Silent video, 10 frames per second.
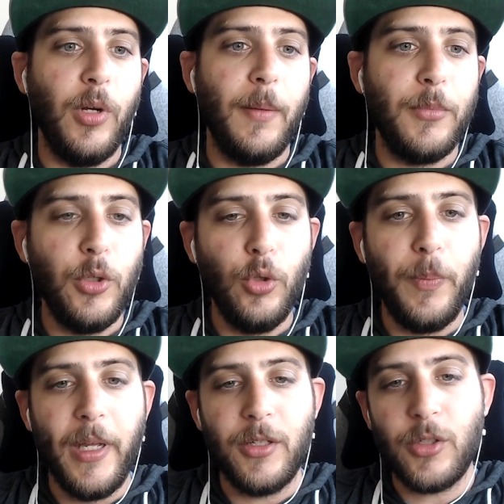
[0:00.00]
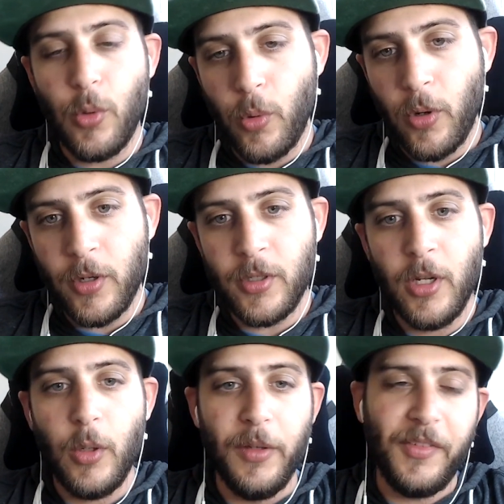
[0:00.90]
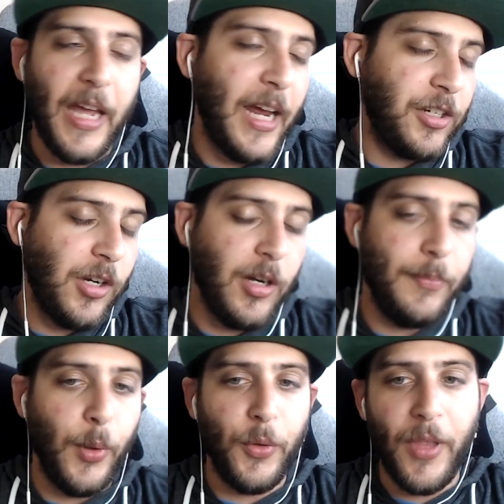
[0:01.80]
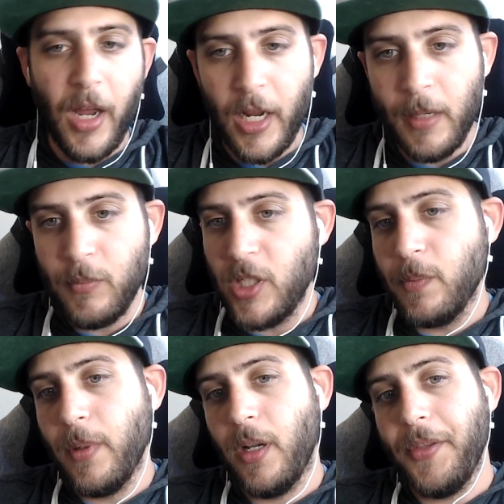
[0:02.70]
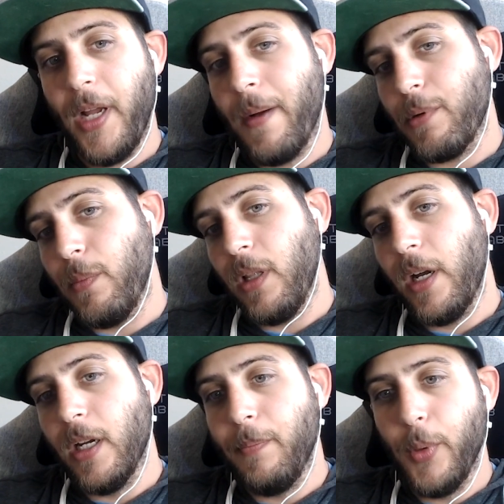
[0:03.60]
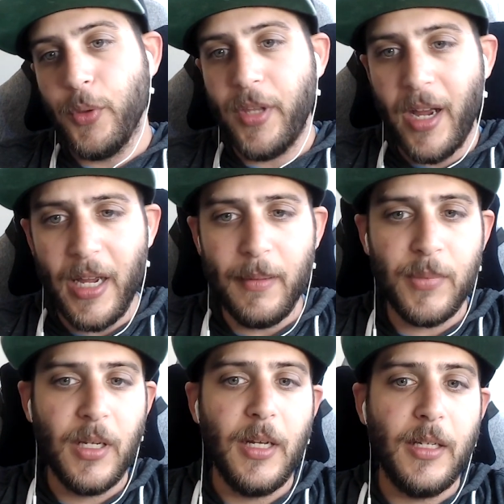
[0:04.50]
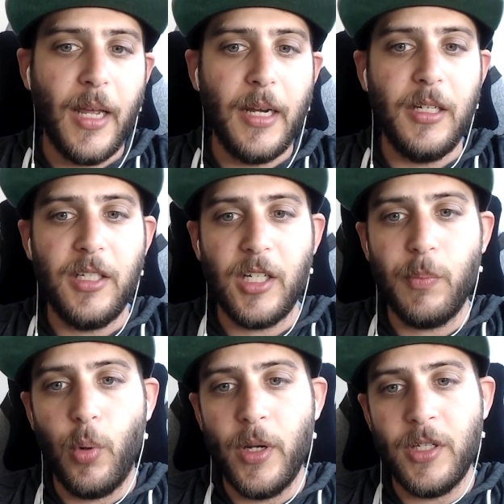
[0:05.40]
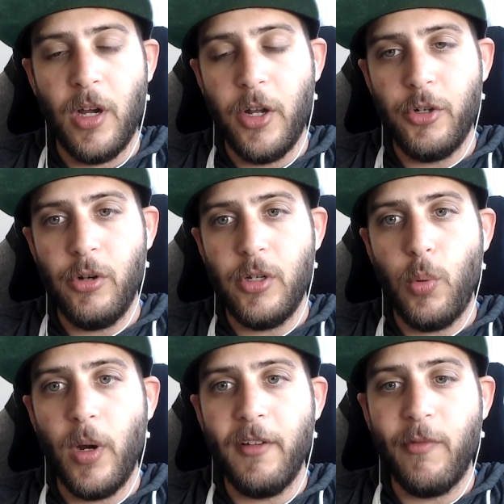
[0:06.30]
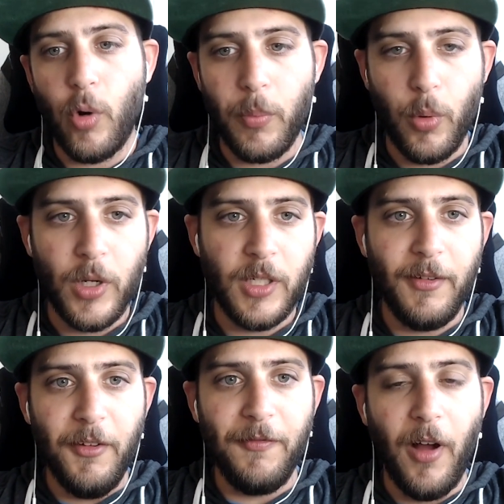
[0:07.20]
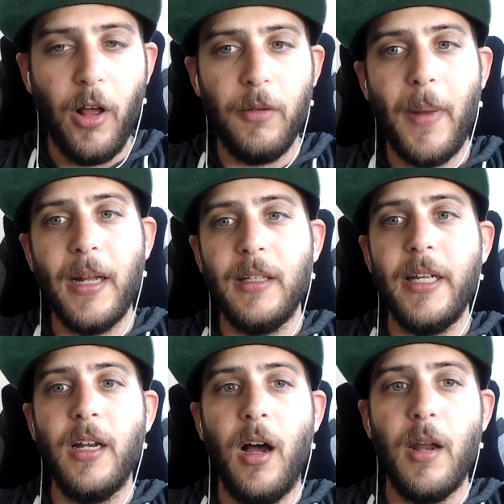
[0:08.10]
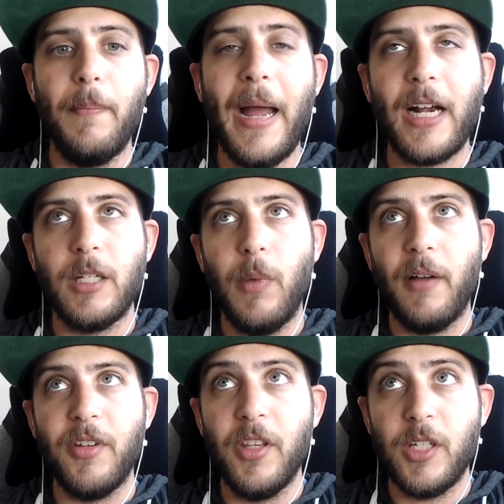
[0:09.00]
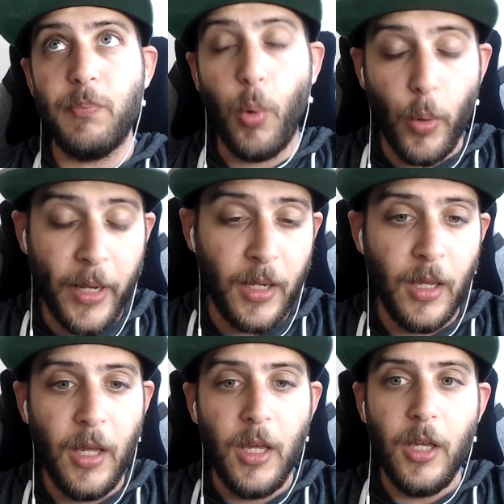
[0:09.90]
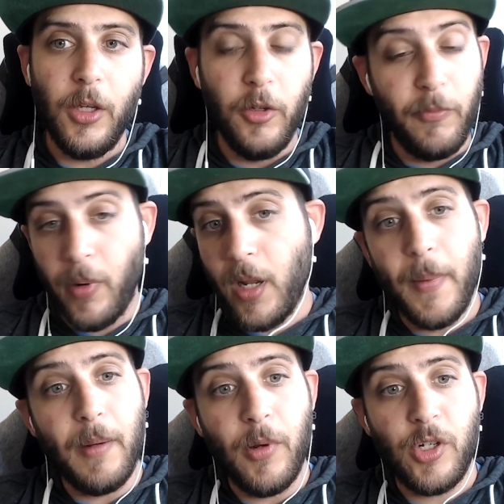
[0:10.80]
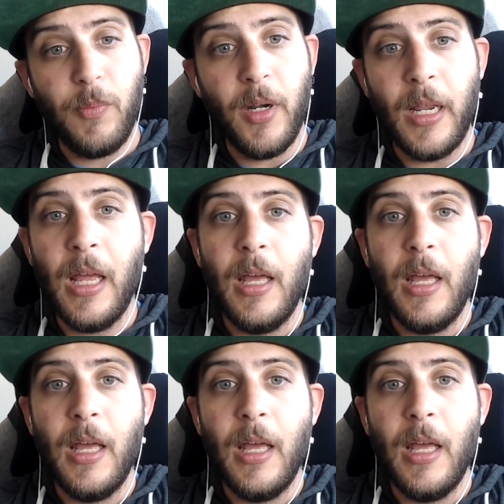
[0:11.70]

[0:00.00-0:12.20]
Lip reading: up two big scores. We've cashed on him both times. He's been on the optimal lineup both times. 96 points, 124 points. If you followed my lead on Maximov to this point, you've probably made a bunch of money.